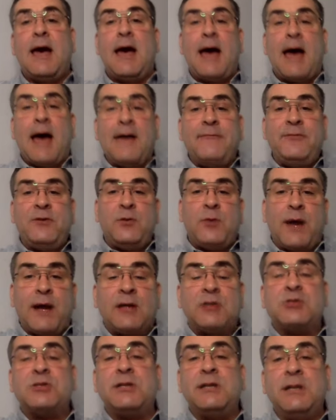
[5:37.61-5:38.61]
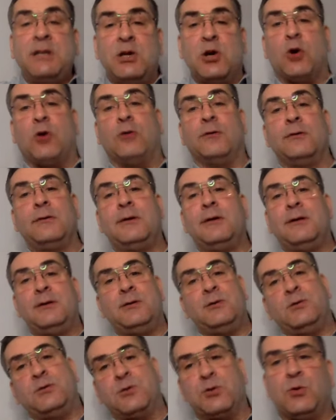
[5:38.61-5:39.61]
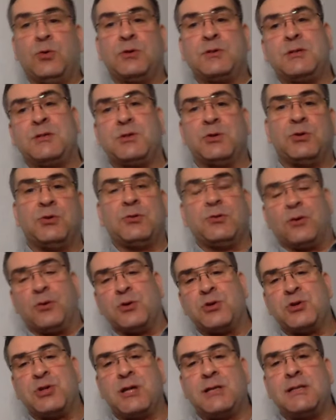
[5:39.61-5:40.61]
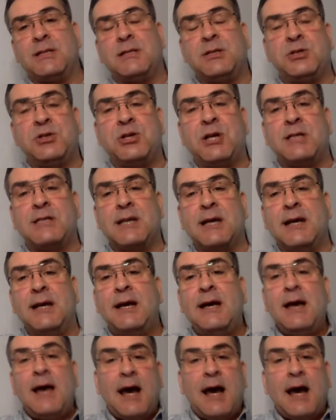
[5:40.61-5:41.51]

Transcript: Have you actually gone door to door or shutter to shutter